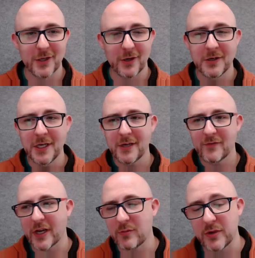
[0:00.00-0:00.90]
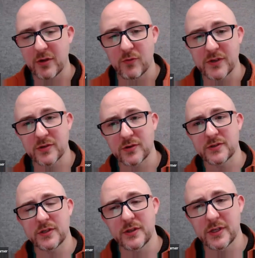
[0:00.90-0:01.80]
So if I can be a resource
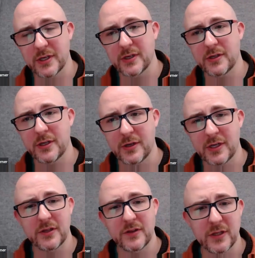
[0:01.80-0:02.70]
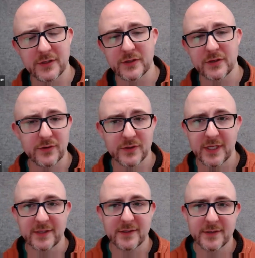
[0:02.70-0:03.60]
to any of the listeners,
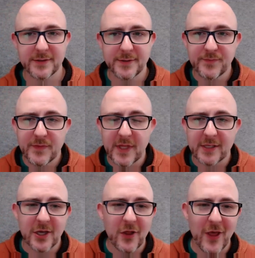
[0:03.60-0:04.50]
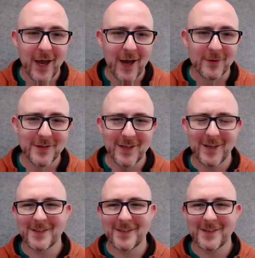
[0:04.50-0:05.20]
that's on the house.